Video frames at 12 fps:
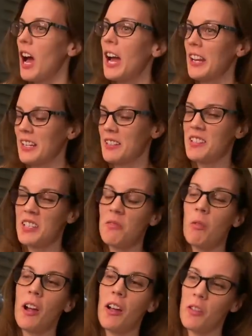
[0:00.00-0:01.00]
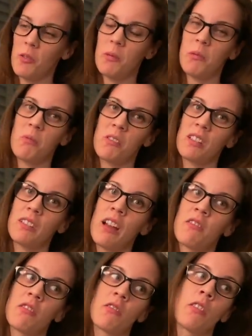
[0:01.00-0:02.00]
I can see why other people think the
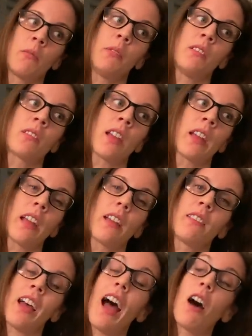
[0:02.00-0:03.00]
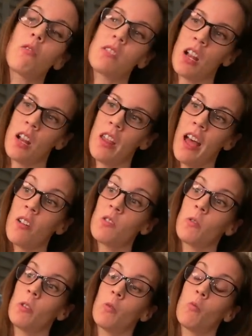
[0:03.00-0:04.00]
house is creepy is, like, the outside of the house
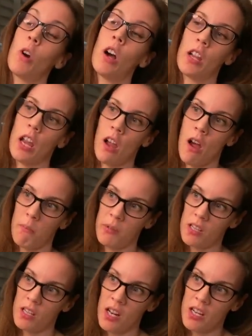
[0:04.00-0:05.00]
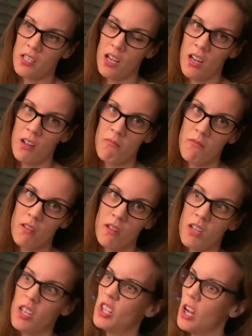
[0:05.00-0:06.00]
when you're walking up in the nighttime.
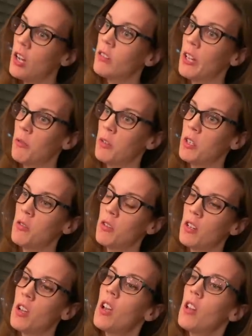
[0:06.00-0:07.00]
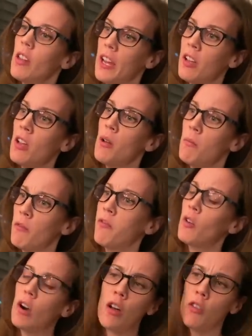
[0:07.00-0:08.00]
You know, like, when you, yeah, like
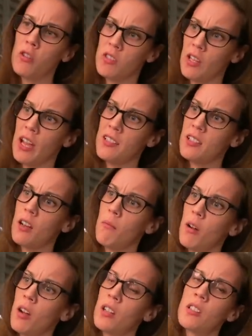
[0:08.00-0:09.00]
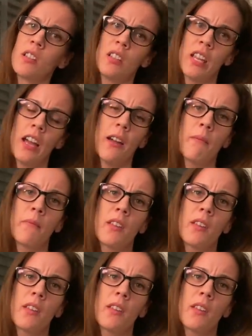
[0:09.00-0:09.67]
before all those lights come on. Yeah.